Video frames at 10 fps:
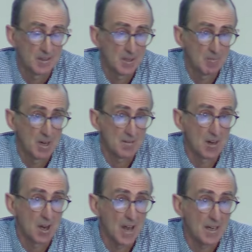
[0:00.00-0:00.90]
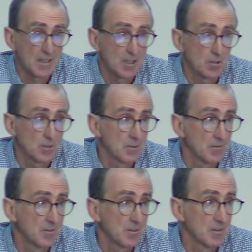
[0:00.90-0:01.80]
likelihood
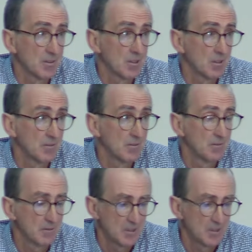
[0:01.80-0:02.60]
of